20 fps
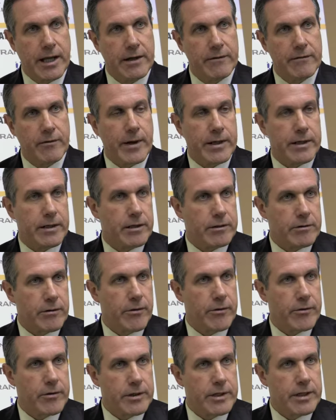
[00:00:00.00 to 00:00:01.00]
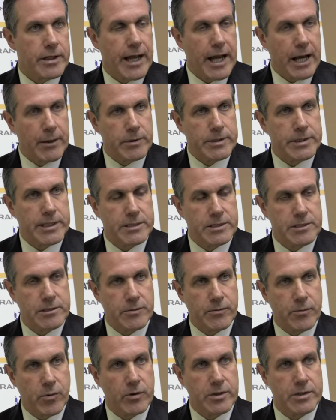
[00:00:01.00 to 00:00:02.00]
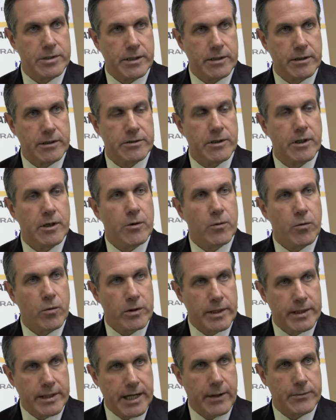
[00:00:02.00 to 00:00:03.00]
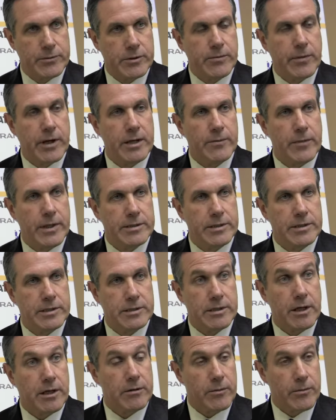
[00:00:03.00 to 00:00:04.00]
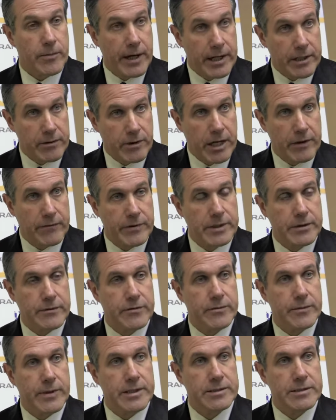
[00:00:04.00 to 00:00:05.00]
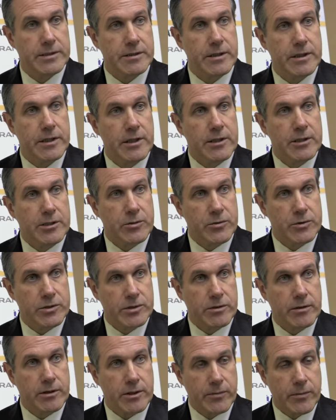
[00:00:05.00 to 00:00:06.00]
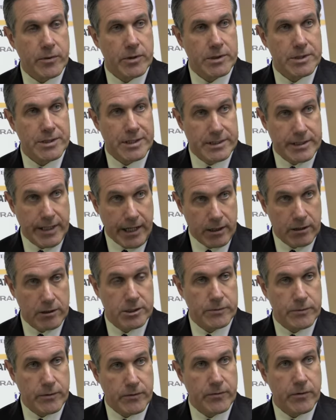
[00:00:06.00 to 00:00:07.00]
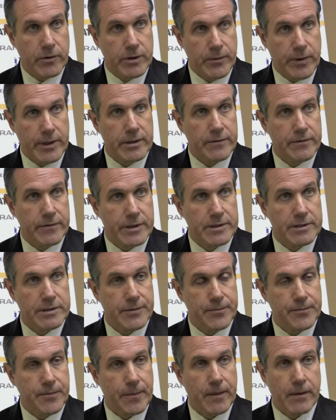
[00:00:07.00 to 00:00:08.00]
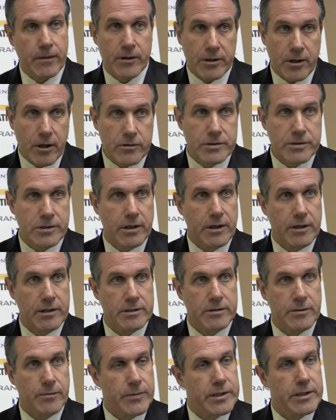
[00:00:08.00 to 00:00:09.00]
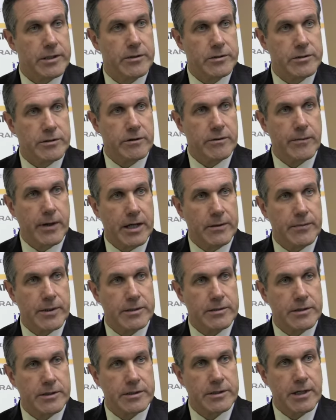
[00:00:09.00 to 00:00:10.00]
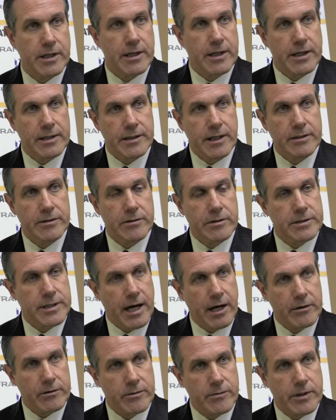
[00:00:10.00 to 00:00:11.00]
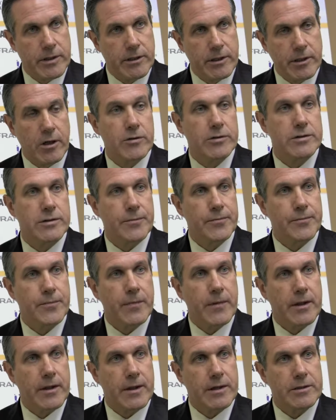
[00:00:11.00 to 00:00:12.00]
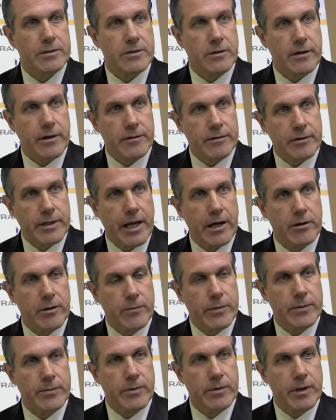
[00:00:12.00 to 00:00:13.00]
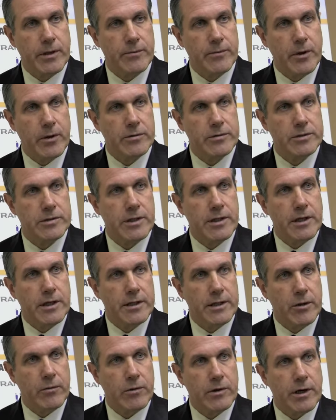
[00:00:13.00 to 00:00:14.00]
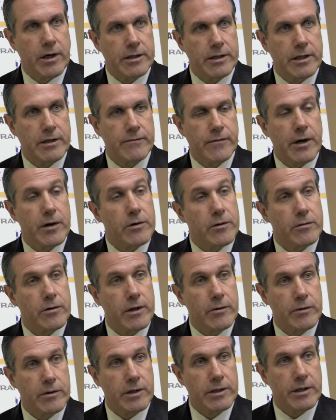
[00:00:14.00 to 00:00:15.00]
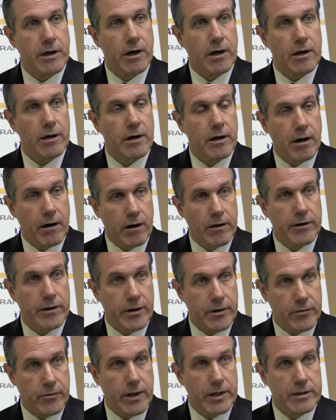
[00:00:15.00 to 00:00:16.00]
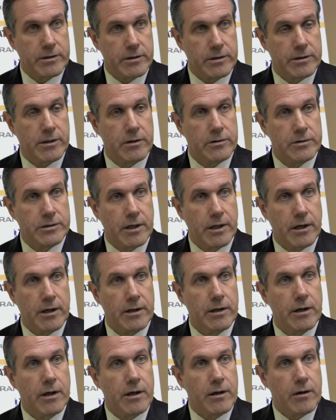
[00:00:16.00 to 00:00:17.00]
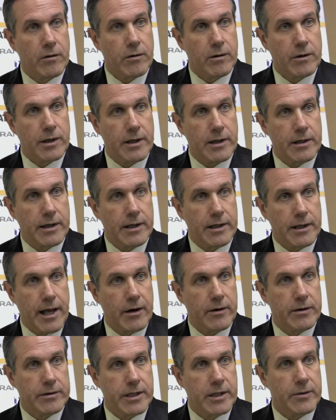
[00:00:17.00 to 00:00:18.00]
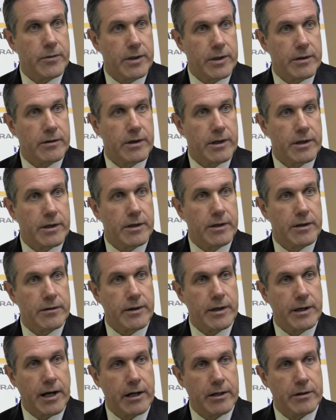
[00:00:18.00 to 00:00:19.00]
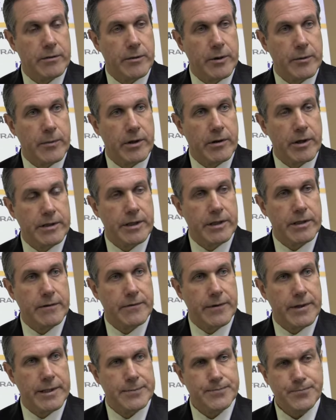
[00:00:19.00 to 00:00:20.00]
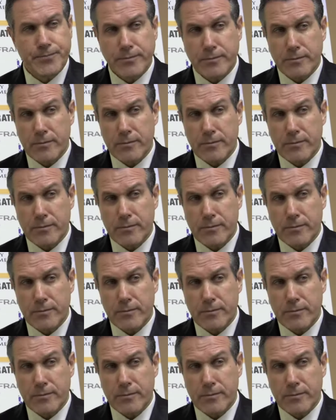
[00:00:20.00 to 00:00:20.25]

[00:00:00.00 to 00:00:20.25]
have about 130 application support centers where they capture biometrics and other biographic information to ensure that the person is eligible for the benefits. The Coast Guard is a big user of biometrics, and they do this out in the middle of the ocean. So they encounter people on boats, and they want to identify who they really are. Are they a threat to the Coast Guard, and how can they be better identified?